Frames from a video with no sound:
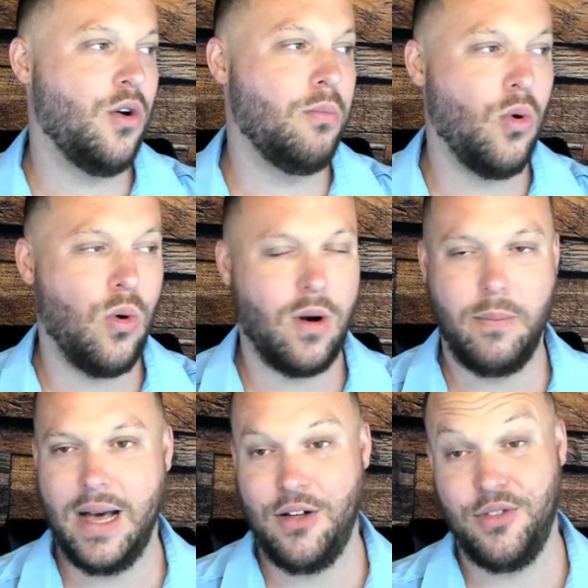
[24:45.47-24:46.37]
about
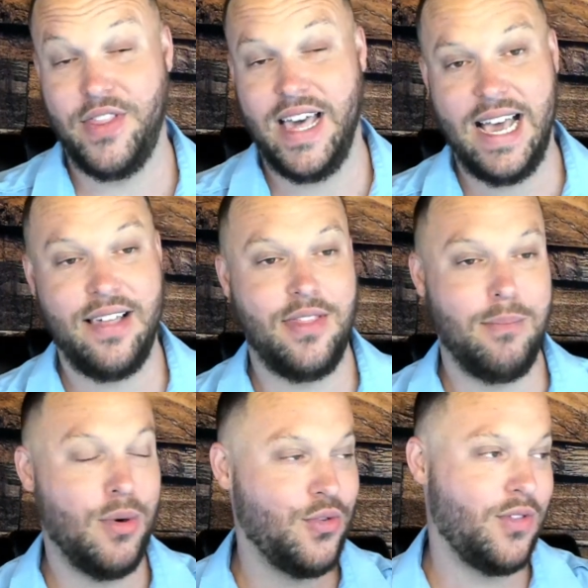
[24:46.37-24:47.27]
that. The most
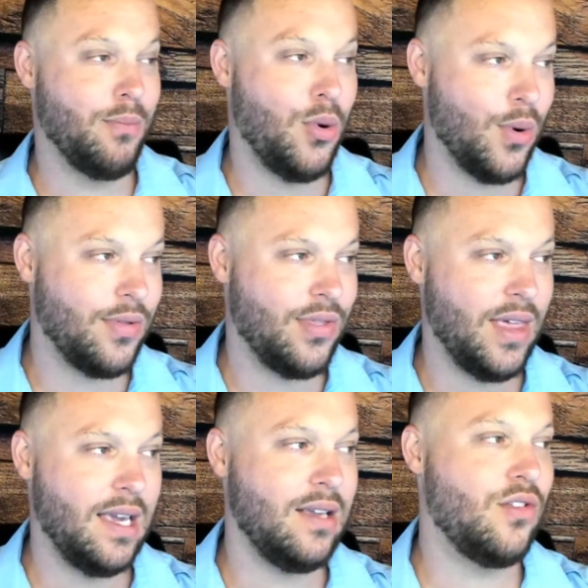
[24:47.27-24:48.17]
important thing to
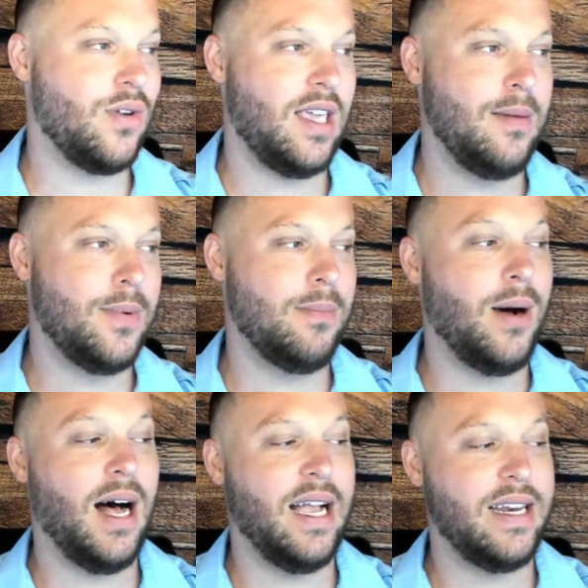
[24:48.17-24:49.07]
keep in mind
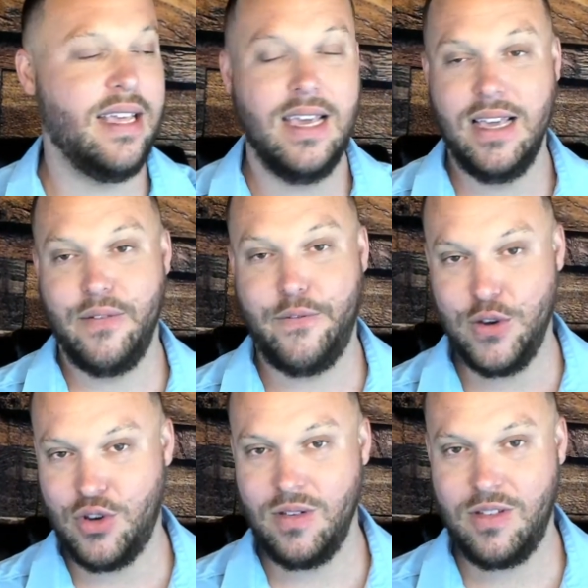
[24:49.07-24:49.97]
fishing
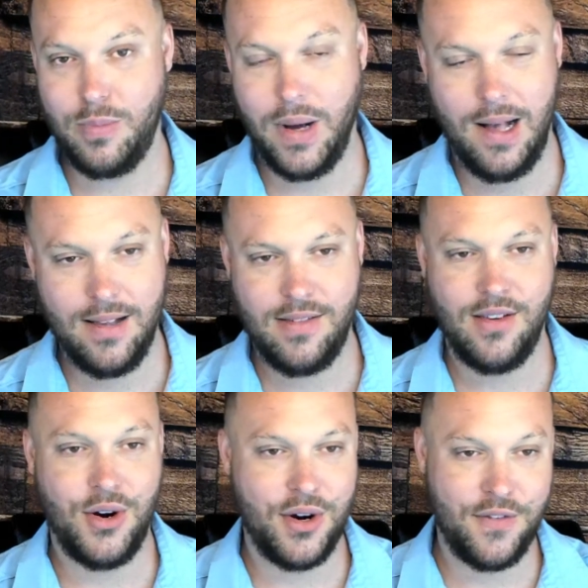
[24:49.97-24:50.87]
spots on our
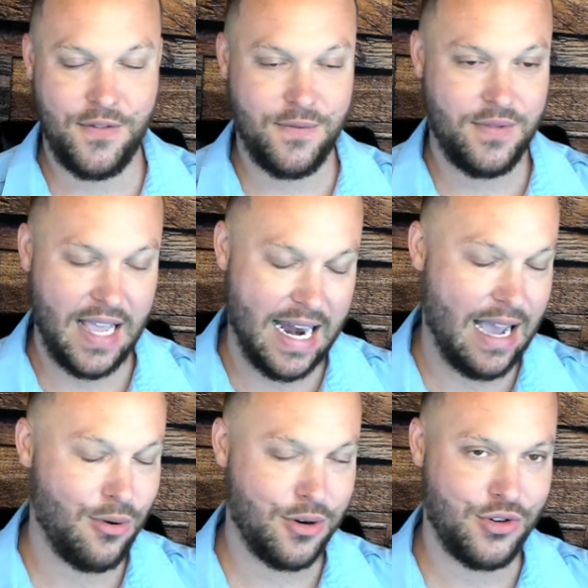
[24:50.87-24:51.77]
10 hour
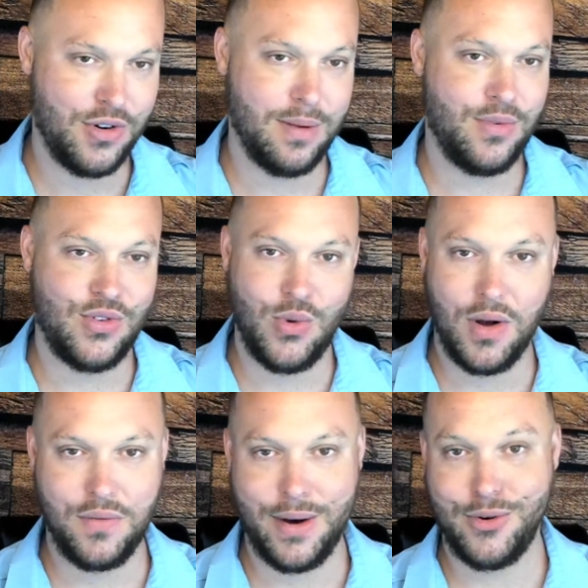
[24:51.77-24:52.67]
trips, 12 hour
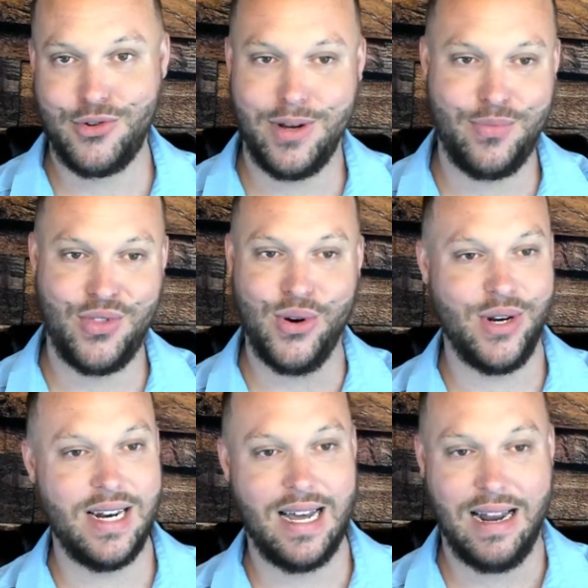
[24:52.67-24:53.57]
trips, 39
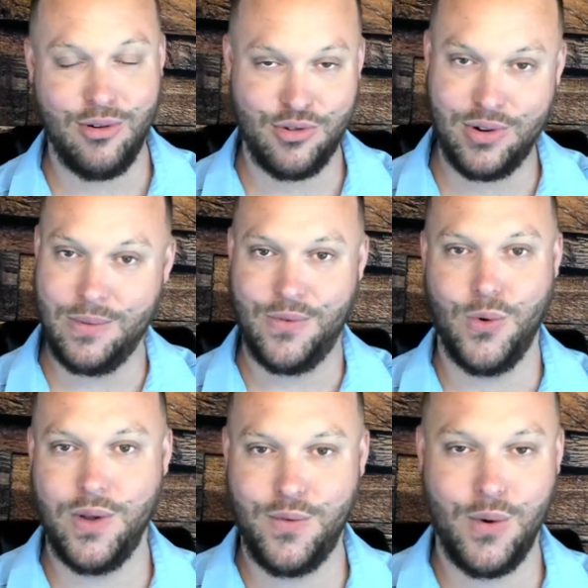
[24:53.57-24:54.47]
hour trips, 44
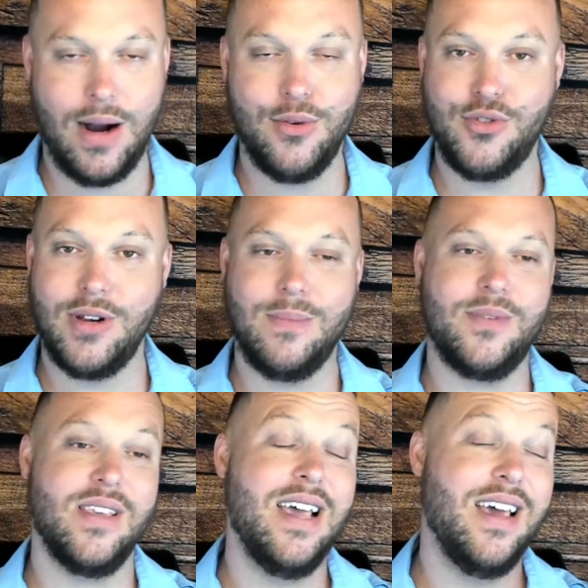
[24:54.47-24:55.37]
hour trips
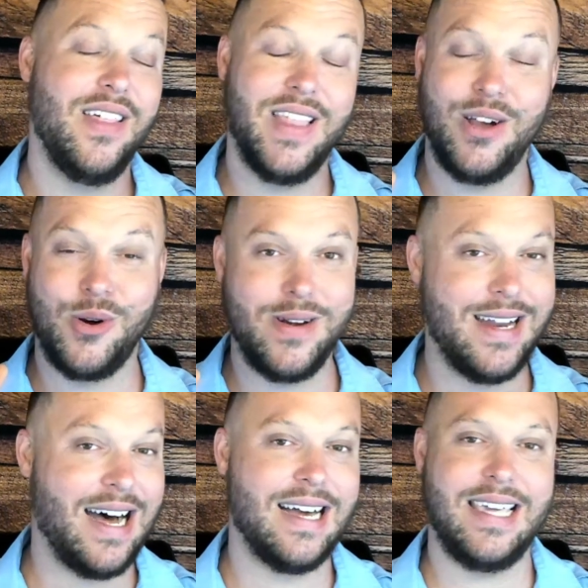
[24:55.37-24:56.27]
they are not
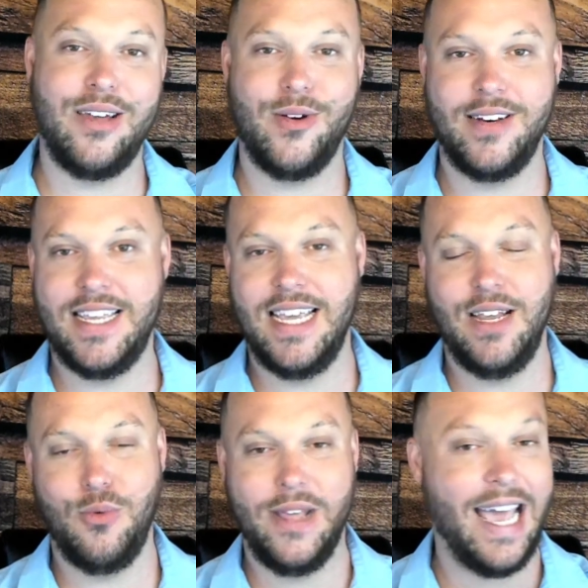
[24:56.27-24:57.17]
guaranteed. We
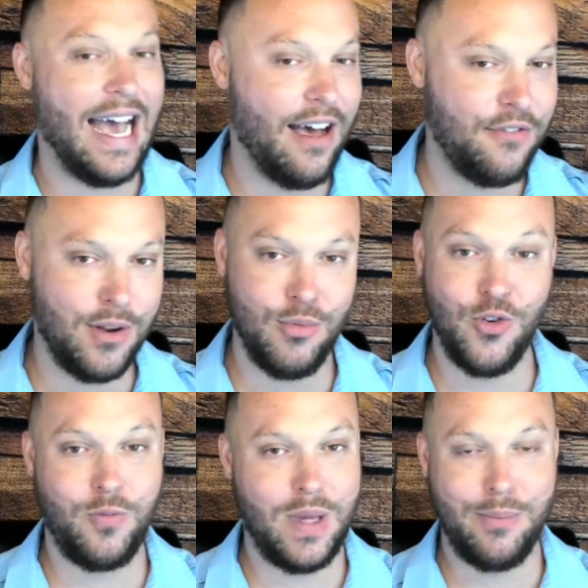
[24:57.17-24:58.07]
have to move
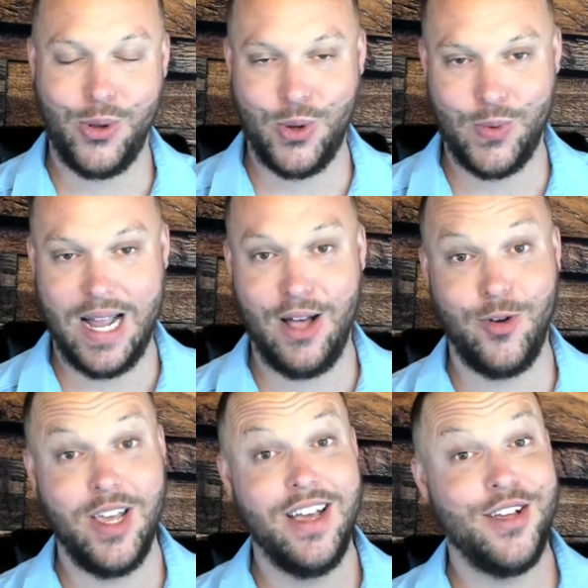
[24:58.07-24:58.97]
people around
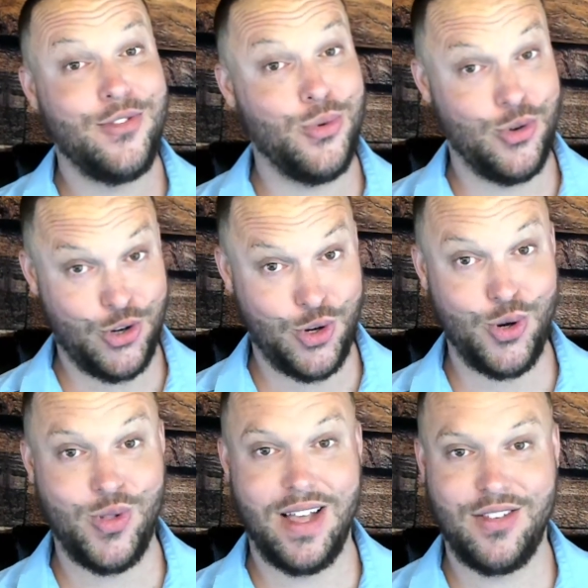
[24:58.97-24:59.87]
to ensure that social